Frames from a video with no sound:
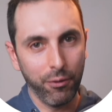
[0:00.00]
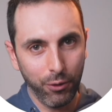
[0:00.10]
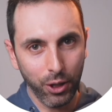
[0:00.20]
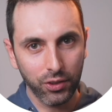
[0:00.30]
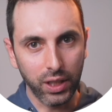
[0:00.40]
the
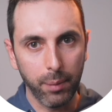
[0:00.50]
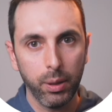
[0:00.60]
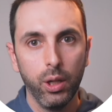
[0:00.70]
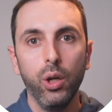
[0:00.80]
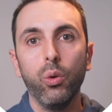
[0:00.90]
fourth step,
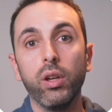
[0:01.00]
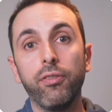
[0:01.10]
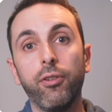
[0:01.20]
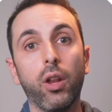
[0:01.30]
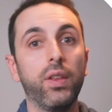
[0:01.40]
we
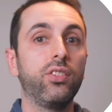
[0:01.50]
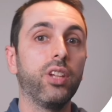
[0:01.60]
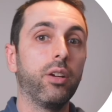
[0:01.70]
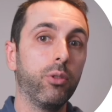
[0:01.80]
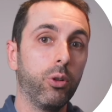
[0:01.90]
follow these
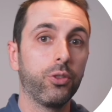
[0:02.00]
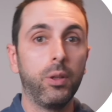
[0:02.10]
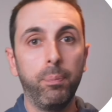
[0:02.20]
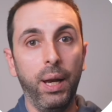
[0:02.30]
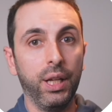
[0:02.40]
set of rules
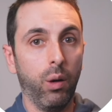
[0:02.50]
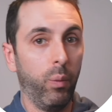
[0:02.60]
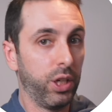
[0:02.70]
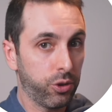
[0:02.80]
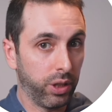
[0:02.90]
depending on
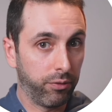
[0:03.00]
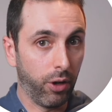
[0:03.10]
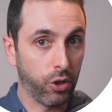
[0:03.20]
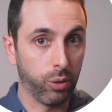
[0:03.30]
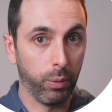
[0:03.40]
which trig
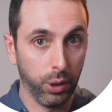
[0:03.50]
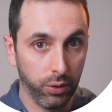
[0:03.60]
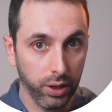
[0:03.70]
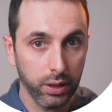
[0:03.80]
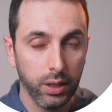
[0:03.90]
function we're
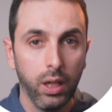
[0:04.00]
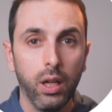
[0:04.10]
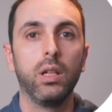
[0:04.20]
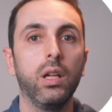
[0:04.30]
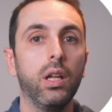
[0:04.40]
using.
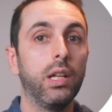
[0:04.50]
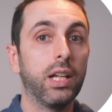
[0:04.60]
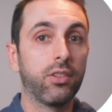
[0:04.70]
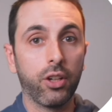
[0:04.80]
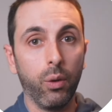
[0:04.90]

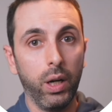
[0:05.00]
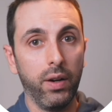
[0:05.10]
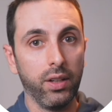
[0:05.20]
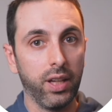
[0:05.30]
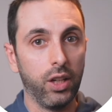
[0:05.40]
Let's look at where
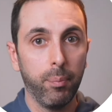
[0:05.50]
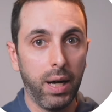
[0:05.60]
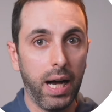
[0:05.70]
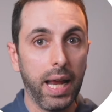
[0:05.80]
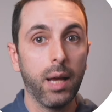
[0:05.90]
it says
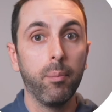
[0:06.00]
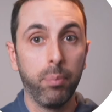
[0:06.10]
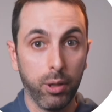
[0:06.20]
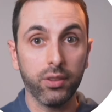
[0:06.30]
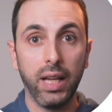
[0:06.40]
pi
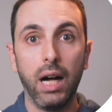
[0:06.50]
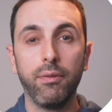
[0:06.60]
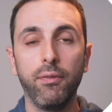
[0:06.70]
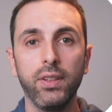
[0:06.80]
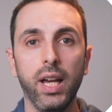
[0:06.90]
plus
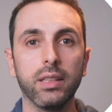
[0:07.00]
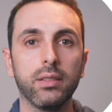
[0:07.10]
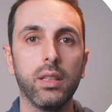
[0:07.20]
alpha for tan.